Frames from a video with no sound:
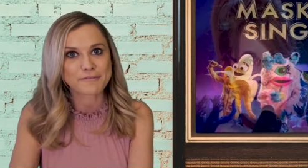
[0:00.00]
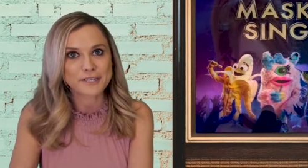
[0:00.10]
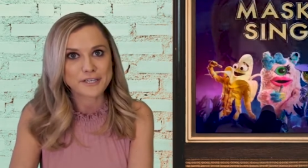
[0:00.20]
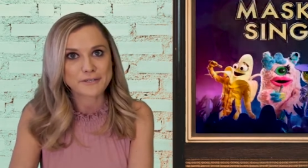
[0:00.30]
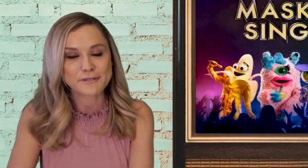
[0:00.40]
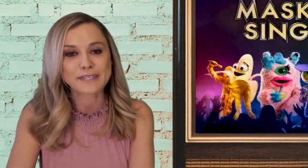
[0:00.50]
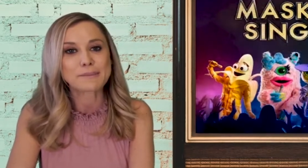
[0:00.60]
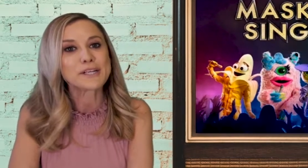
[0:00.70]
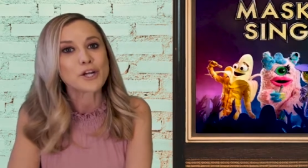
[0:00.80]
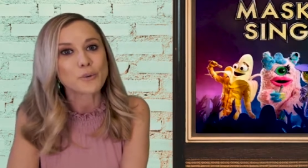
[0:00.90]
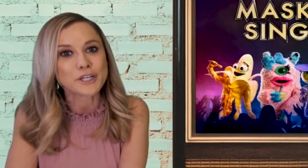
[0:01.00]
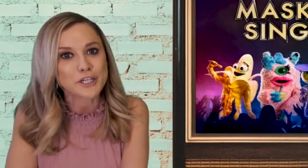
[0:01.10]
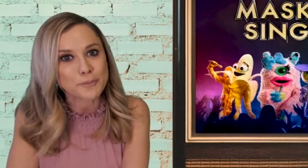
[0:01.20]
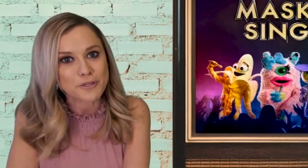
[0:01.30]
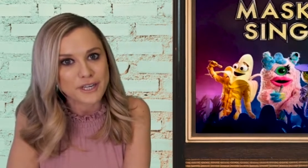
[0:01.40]
for you. Let me know what
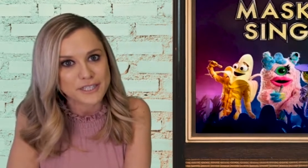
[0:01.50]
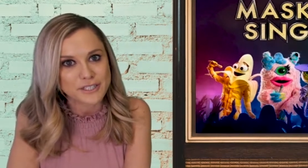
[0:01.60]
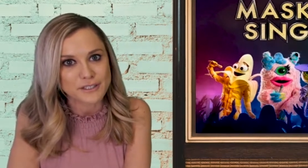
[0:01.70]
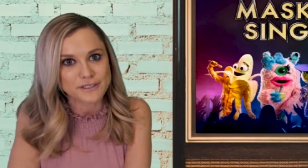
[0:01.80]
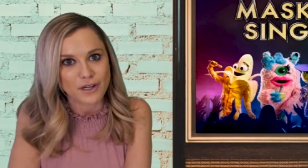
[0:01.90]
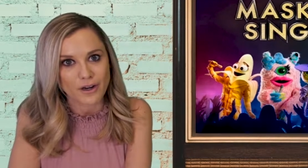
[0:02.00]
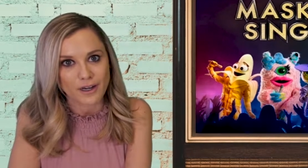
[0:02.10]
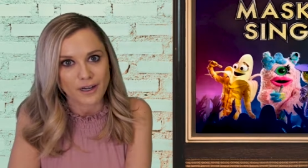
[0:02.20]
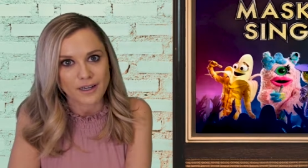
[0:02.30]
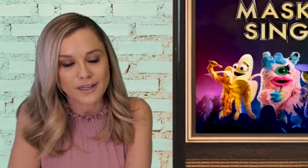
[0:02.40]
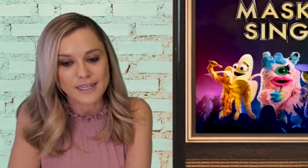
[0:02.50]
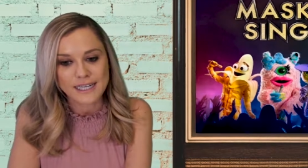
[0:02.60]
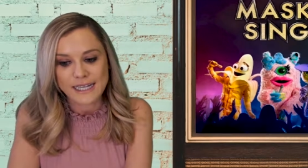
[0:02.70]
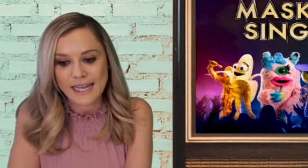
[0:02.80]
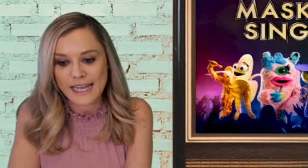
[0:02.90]
your predictions are.
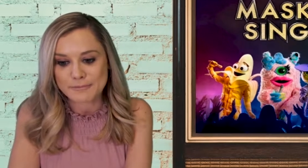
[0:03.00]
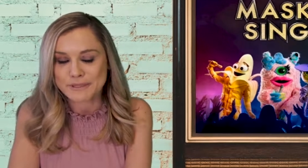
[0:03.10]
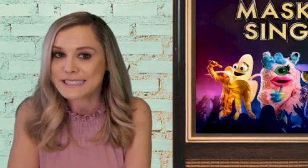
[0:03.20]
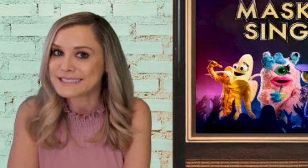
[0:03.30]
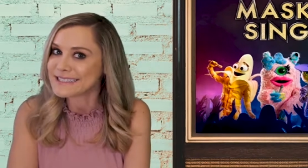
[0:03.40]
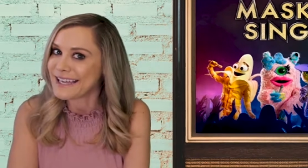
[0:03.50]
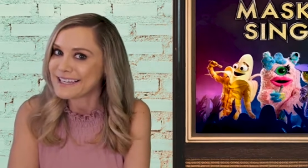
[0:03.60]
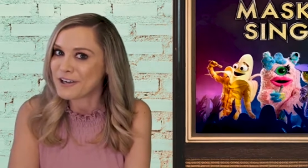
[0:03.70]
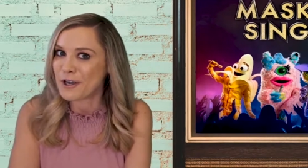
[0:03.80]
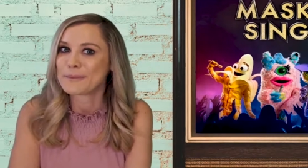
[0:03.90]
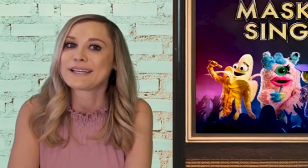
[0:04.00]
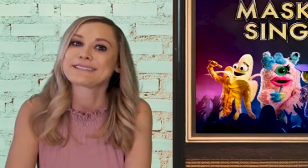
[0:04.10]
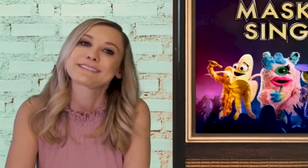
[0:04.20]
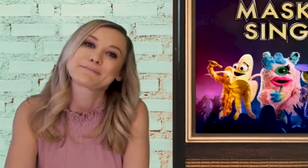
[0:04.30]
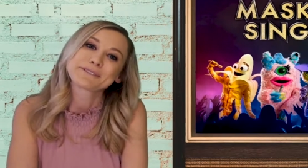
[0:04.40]
And please like, comment,
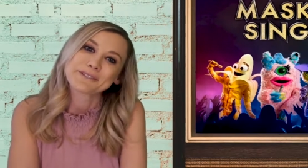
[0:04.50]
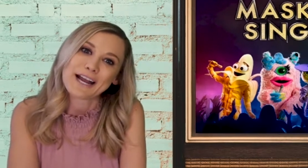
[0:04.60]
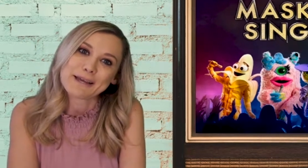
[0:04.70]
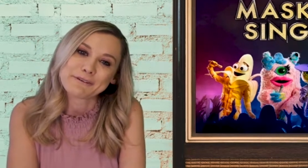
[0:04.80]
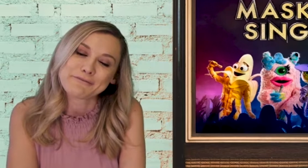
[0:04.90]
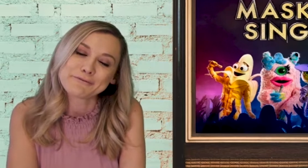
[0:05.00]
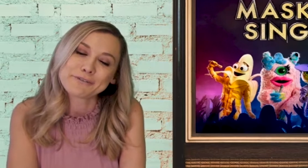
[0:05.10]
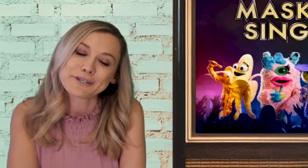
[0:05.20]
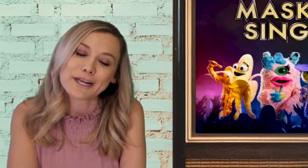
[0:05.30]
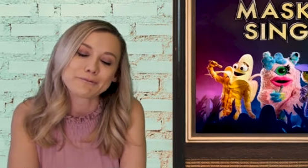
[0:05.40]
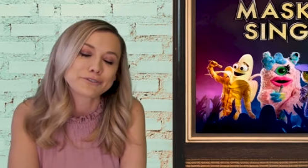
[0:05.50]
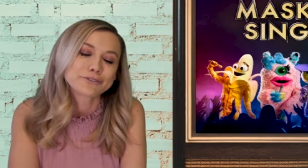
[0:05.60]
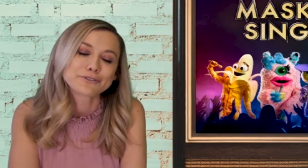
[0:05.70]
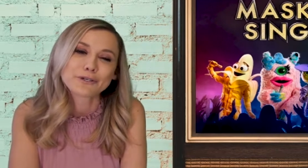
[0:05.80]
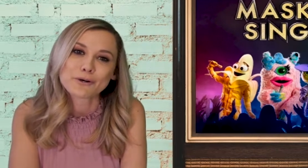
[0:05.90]
and subscribe if you could. I would
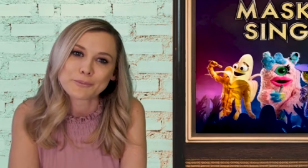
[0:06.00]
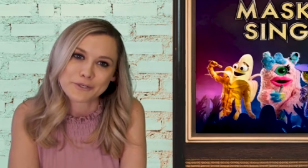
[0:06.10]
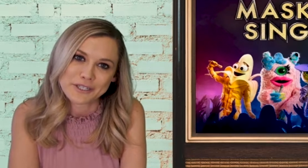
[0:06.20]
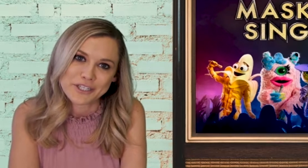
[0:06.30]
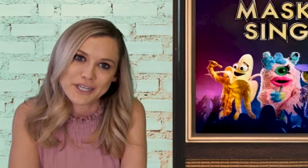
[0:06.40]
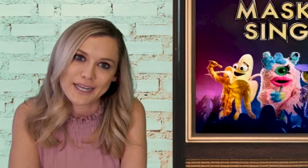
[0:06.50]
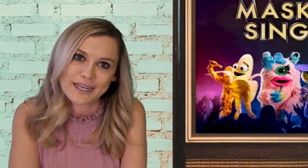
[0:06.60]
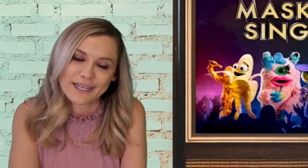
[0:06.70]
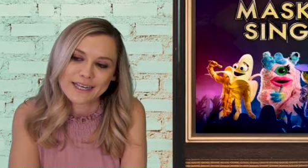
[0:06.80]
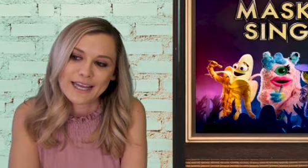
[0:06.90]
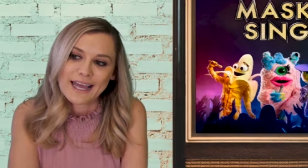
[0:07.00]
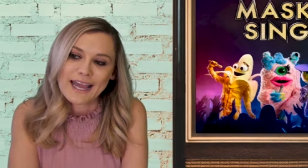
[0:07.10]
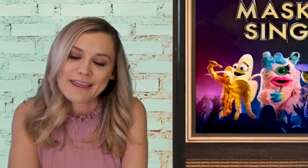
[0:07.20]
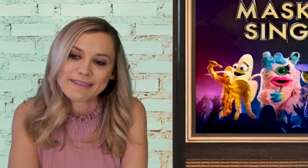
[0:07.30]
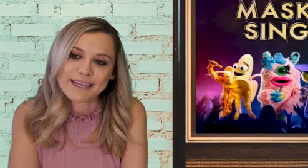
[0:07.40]
so appreciate it.
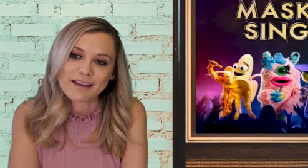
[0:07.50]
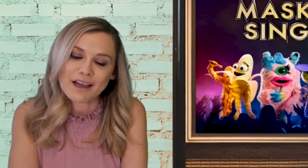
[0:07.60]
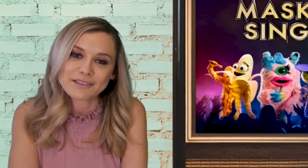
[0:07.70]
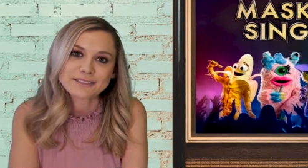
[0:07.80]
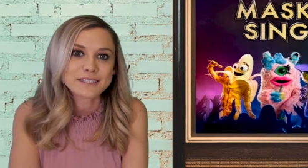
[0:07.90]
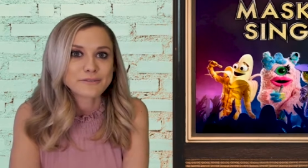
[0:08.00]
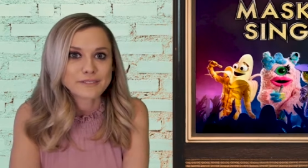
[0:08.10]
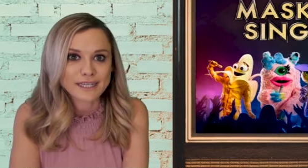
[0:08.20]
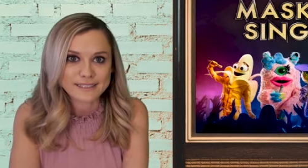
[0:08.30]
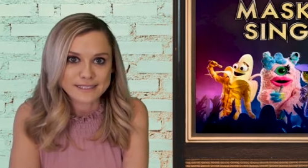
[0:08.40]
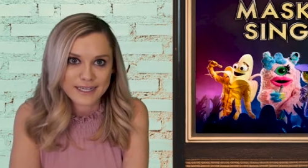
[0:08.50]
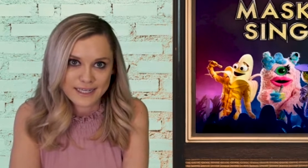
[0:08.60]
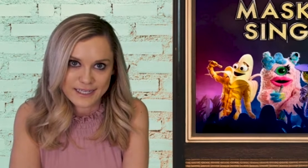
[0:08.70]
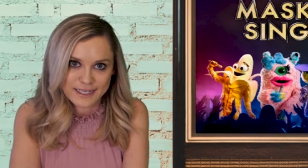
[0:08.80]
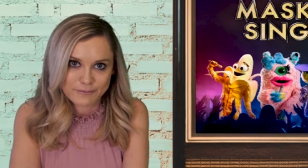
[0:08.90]
And then I'll see you next
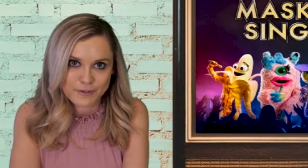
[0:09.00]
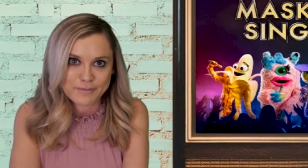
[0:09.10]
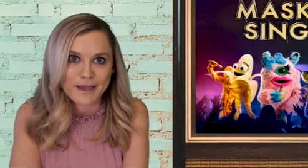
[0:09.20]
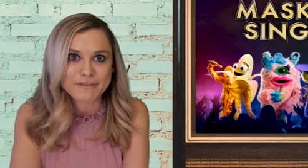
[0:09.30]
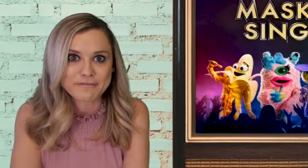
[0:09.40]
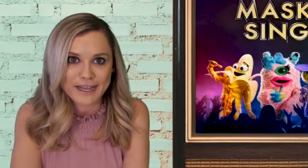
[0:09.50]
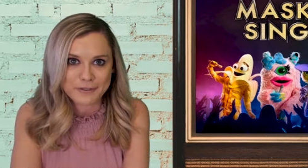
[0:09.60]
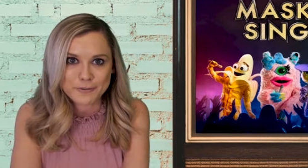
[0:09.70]
time with my final